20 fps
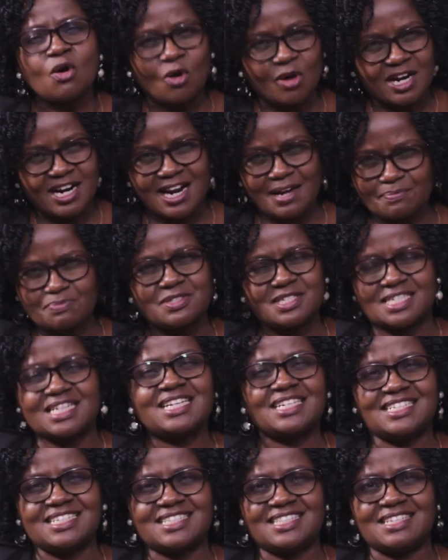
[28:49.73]

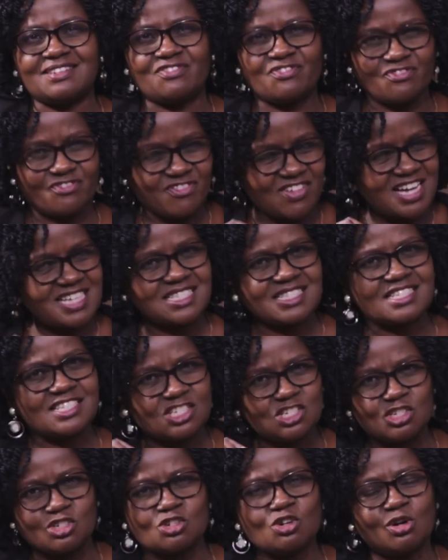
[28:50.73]
corrupted the
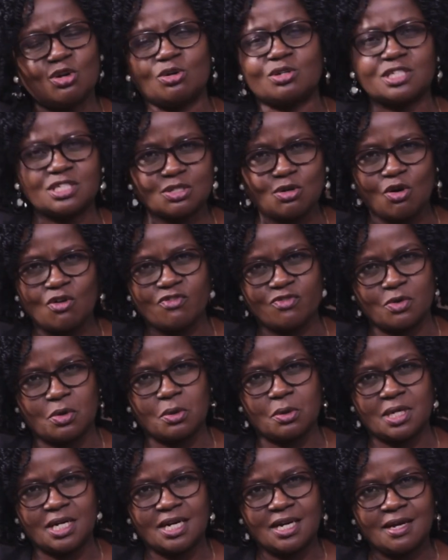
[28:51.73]
first genealogy of
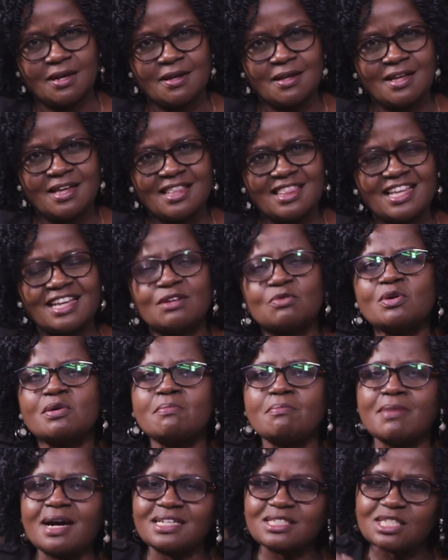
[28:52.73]
god yeah then
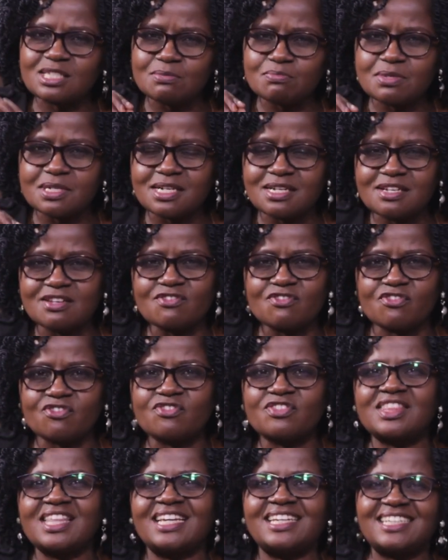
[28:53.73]
we must
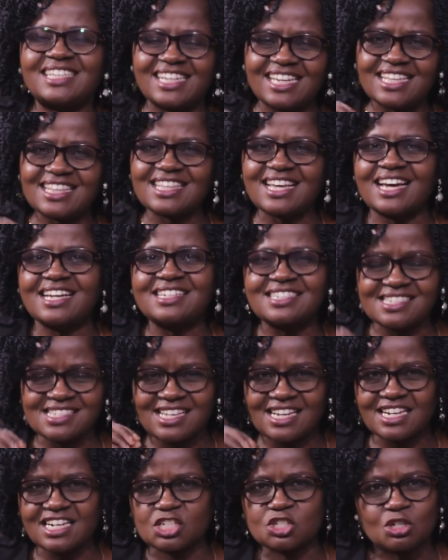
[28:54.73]
believe the death and
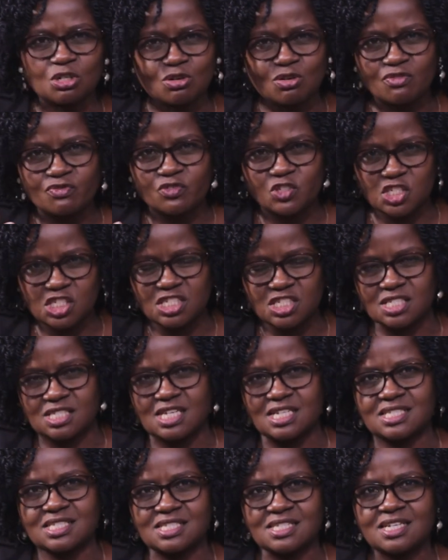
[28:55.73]
resurrection of
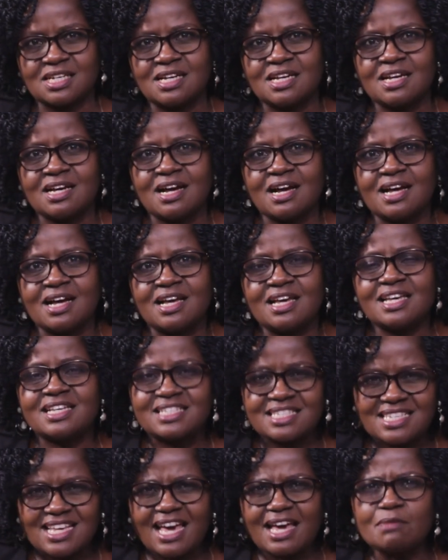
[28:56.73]
Jesus yeah.
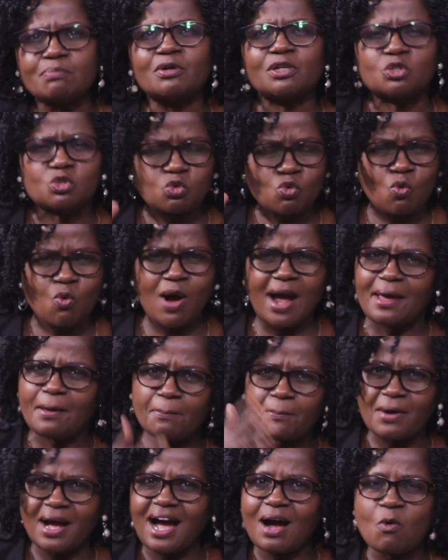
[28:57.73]
is able to
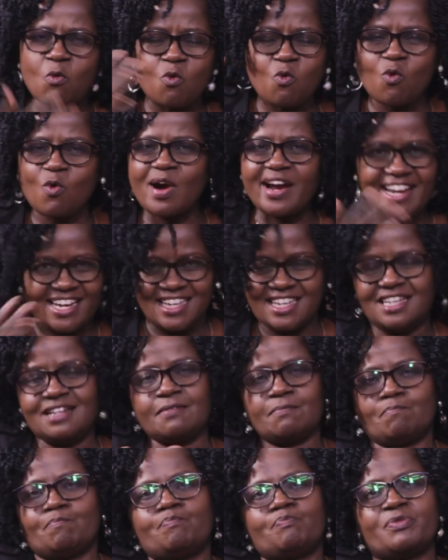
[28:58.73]
wipe away
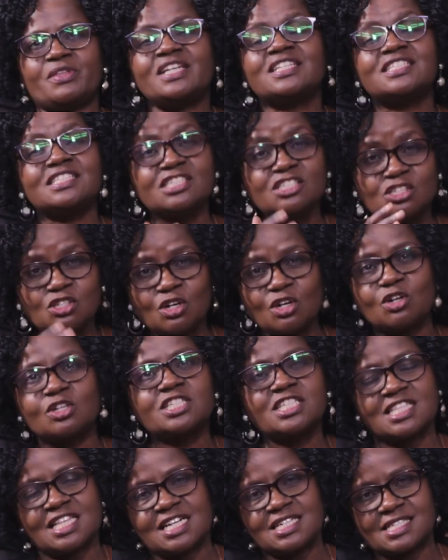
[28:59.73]
the
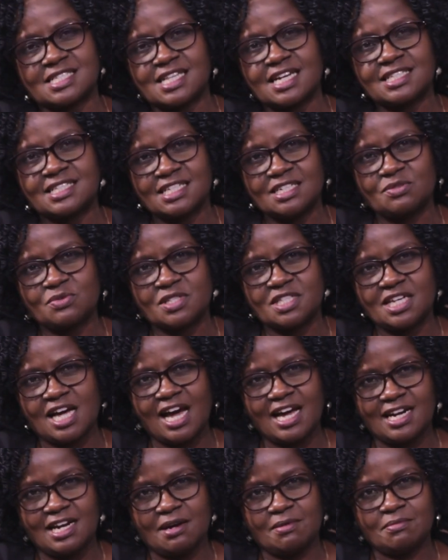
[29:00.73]
genealogy that started with
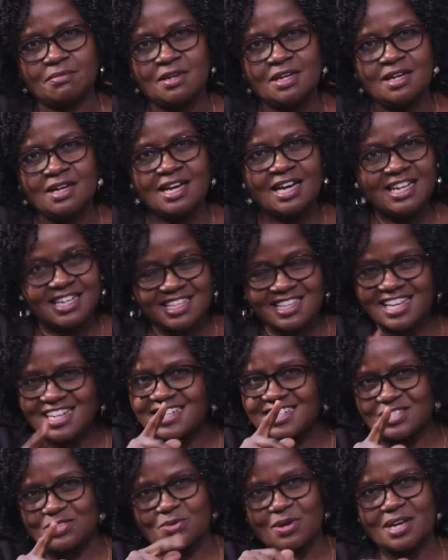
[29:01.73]
Adam. Yeah. And
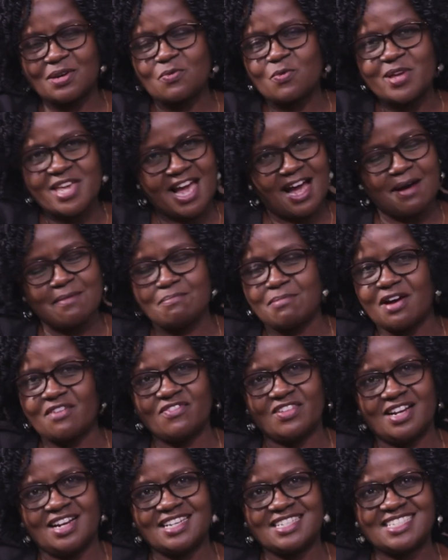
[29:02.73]
that is why we are
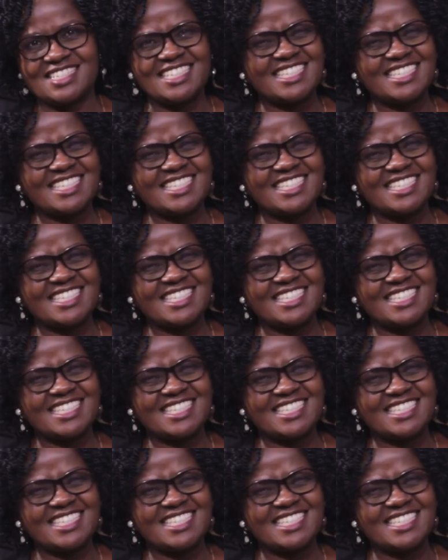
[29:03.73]
marvelous.